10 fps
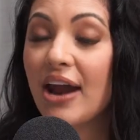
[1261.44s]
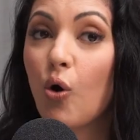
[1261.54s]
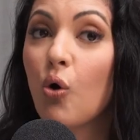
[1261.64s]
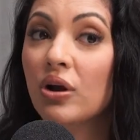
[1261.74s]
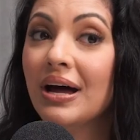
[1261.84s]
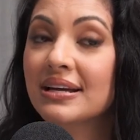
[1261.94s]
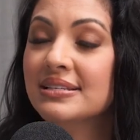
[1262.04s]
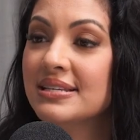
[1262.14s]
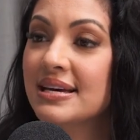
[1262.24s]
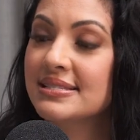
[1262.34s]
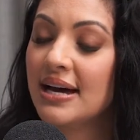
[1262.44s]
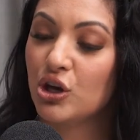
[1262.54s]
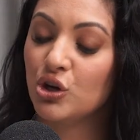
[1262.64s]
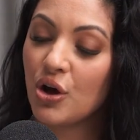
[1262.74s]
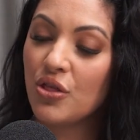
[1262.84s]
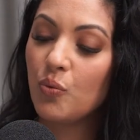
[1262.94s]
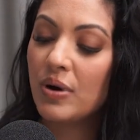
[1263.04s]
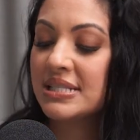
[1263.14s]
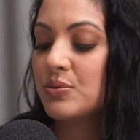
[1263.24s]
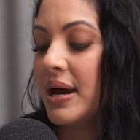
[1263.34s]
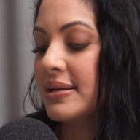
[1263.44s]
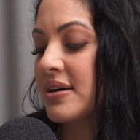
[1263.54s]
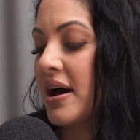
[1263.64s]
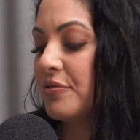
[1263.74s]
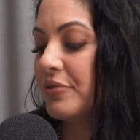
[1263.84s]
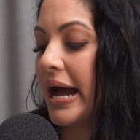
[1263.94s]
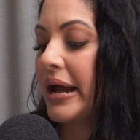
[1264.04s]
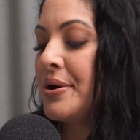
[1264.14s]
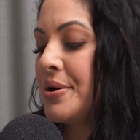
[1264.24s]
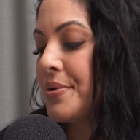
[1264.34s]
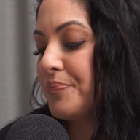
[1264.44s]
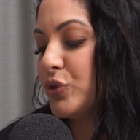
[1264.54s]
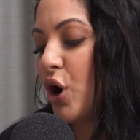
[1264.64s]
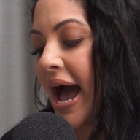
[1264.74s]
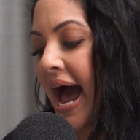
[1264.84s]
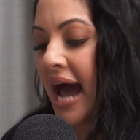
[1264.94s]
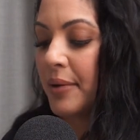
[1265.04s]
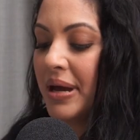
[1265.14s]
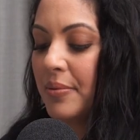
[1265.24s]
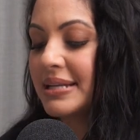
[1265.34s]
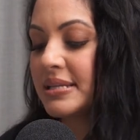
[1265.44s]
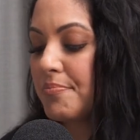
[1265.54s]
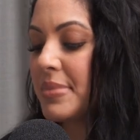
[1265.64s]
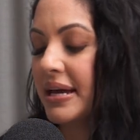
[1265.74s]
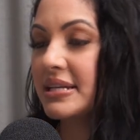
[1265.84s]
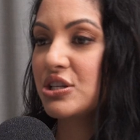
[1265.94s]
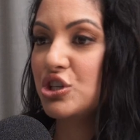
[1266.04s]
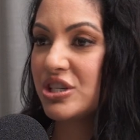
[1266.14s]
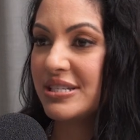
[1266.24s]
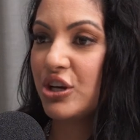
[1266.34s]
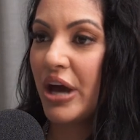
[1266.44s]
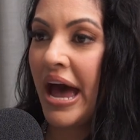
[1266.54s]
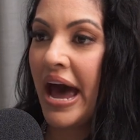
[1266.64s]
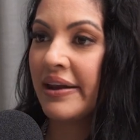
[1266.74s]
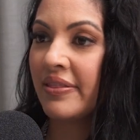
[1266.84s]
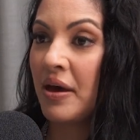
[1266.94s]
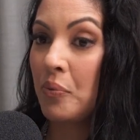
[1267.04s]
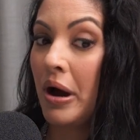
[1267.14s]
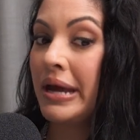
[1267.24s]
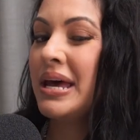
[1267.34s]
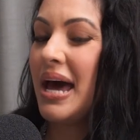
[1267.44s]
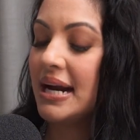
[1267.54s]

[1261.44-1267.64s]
And all I can see is like, you know, the ones where it's kind of like, not a hand mitt, it's a mitt. You just stick your hand in there, right?